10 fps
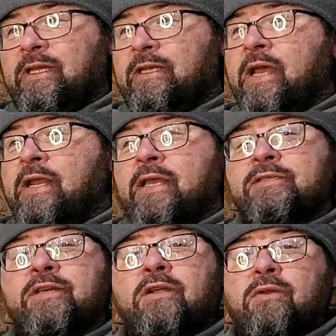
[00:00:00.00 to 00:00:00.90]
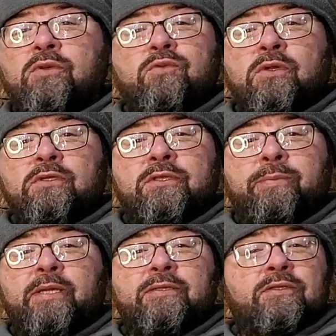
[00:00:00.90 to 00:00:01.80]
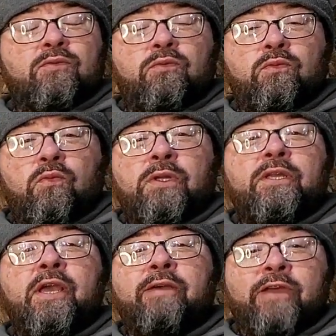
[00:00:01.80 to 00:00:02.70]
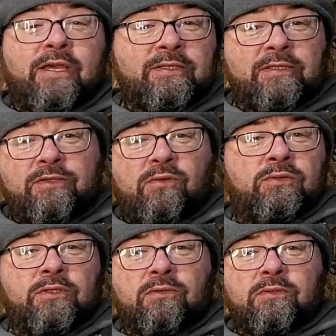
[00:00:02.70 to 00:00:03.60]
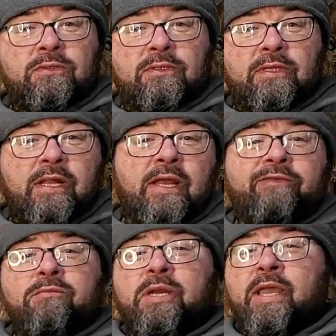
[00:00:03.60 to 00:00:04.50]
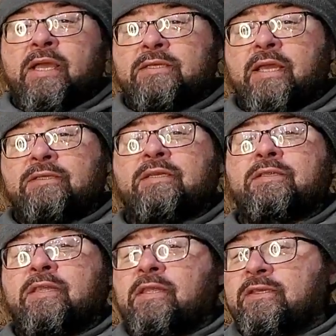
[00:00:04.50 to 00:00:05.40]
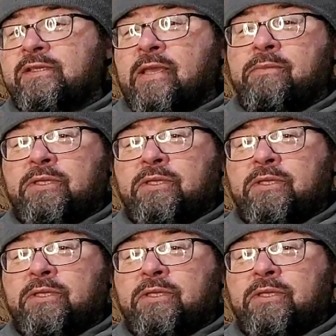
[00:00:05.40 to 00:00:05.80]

Not necessarily which one is the best, is what do you have access to. So not everybody has access to the same